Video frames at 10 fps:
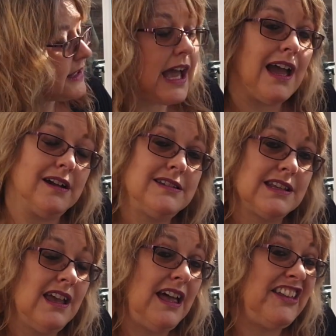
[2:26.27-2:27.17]
of the house,
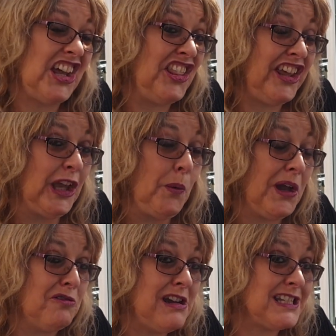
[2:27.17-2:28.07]
and then I think we
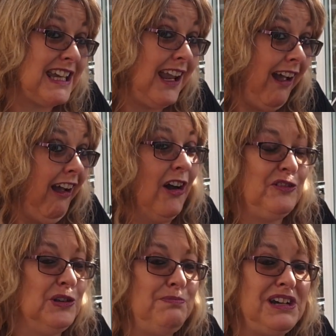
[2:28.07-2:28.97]
are ready
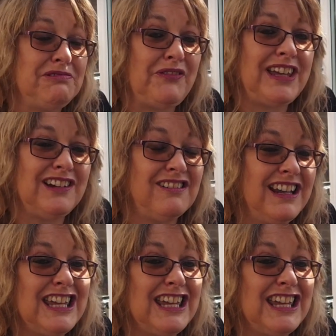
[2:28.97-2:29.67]
for the big reveal.